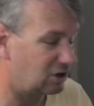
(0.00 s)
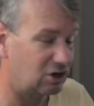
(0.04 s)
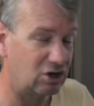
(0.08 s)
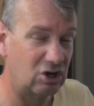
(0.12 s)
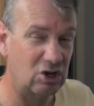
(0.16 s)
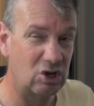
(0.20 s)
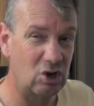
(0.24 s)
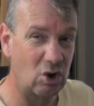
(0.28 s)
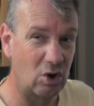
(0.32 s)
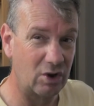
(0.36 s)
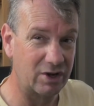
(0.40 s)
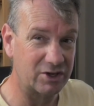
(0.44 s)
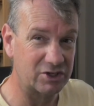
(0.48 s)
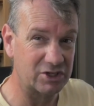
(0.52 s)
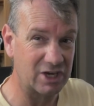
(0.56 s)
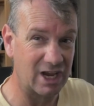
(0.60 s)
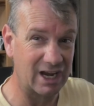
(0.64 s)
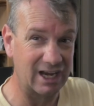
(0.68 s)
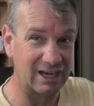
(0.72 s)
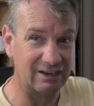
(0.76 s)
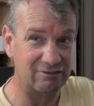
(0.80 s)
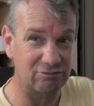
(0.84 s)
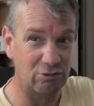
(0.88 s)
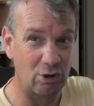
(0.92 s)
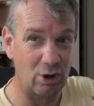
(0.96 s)
Not
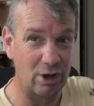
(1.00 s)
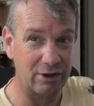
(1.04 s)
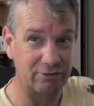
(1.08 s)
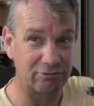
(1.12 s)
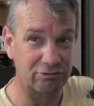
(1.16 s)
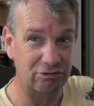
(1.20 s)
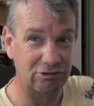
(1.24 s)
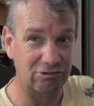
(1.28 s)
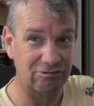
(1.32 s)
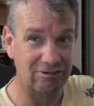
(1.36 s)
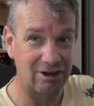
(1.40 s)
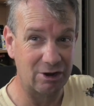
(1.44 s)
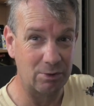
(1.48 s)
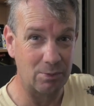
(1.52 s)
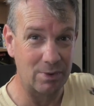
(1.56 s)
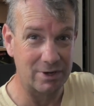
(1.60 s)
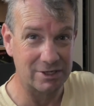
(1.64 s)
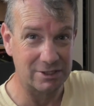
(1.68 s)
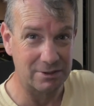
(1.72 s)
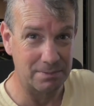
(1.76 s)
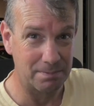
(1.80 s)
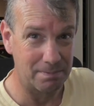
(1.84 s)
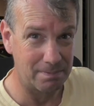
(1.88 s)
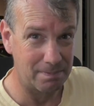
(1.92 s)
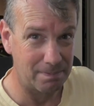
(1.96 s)
exactly right for a Great
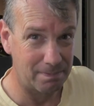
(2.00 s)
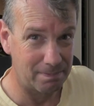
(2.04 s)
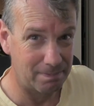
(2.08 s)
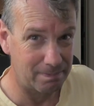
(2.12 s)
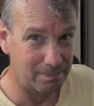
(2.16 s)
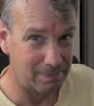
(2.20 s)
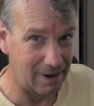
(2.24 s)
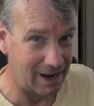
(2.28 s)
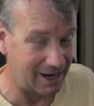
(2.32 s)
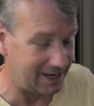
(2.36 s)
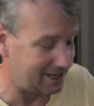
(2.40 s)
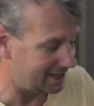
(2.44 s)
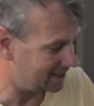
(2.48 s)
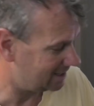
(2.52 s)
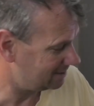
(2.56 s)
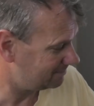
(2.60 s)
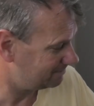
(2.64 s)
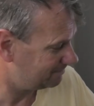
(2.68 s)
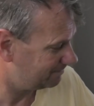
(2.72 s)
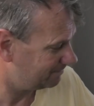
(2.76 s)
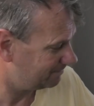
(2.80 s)
Western pannier,